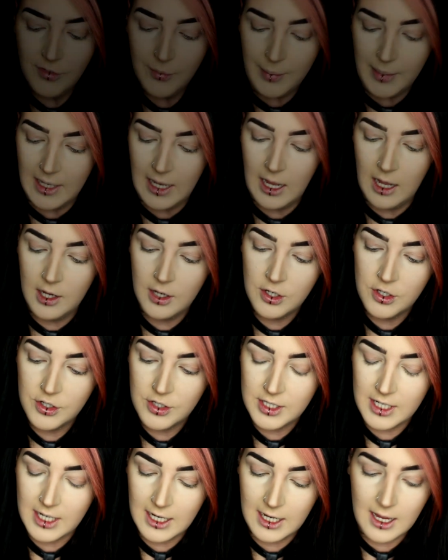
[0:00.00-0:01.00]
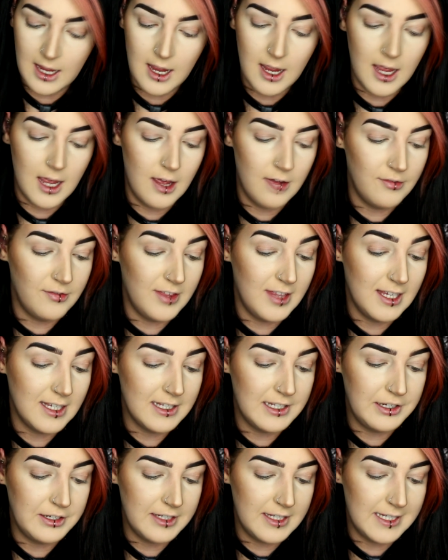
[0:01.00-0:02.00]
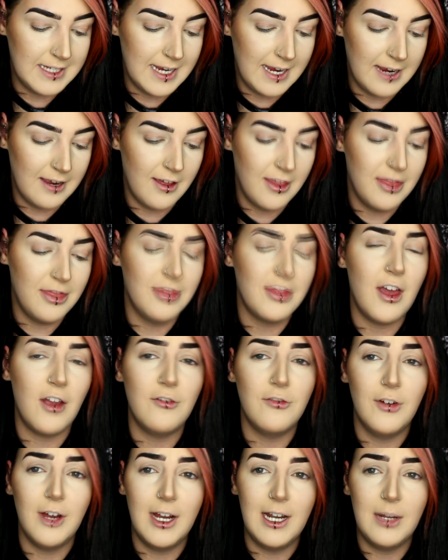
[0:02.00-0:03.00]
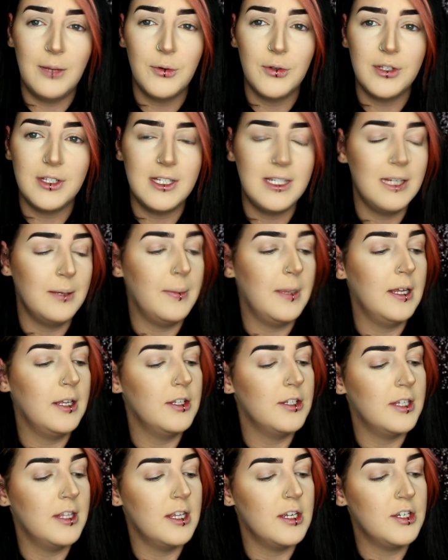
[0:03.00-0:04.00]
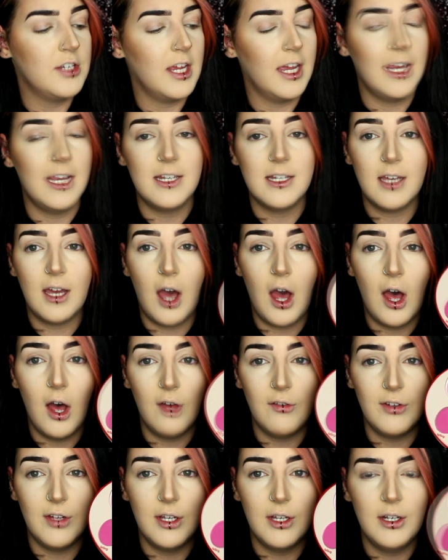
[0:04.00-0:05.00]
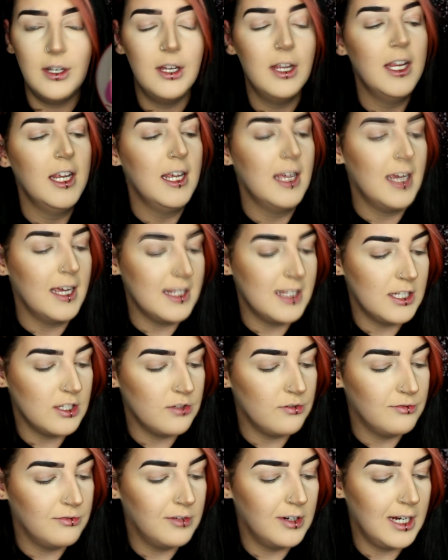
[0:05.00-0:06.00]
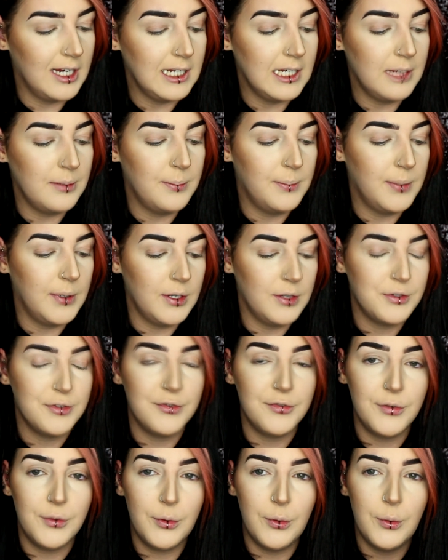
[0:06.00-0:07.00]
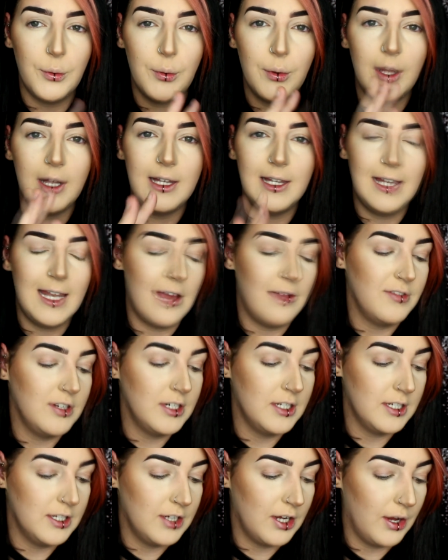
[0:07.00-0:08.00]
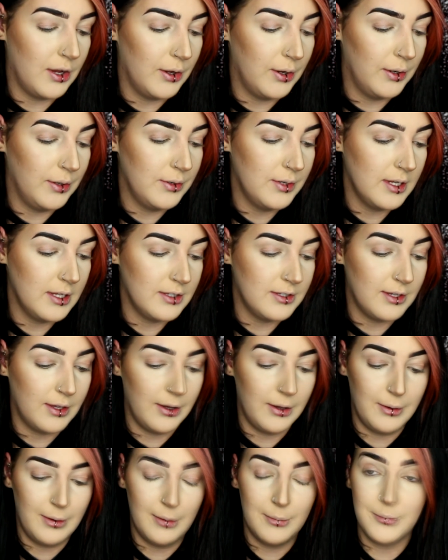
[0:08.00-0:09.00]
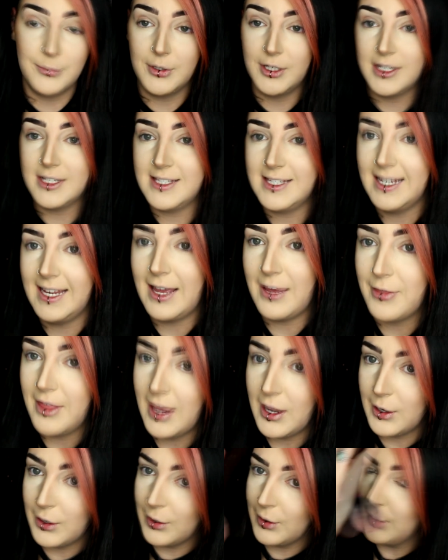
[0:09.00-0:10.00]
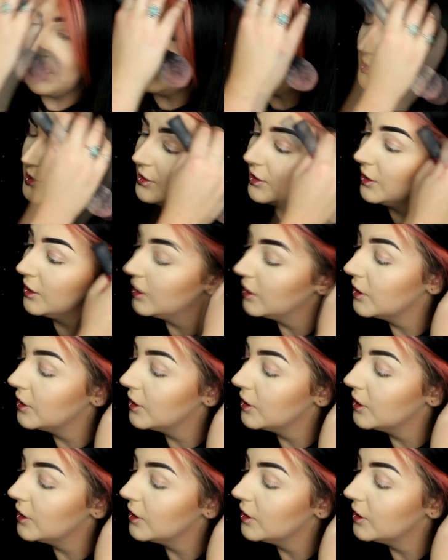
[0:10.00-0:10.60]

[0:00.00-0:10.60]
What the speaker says: for blush, for this look today, I really want to dip into the shade Coven, as it's a really beautiful lavender tone. So I'm going to see how that goes.